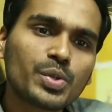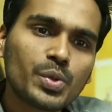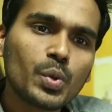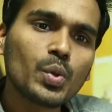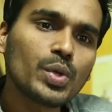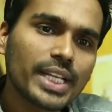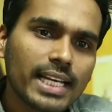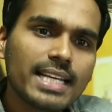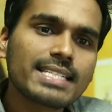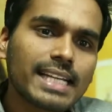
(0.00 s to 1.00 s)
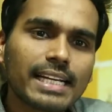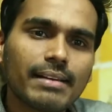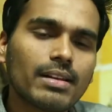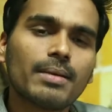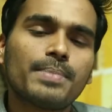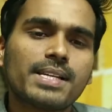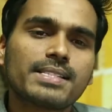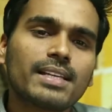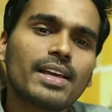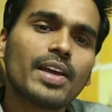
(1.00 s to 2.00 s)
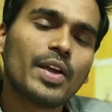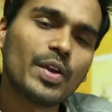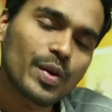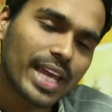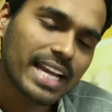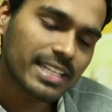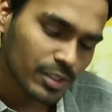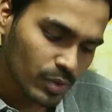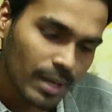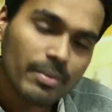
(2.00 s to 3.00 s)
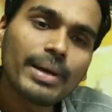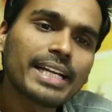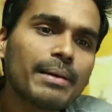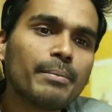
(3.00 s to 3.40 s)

do real estate developers, you know, cater to government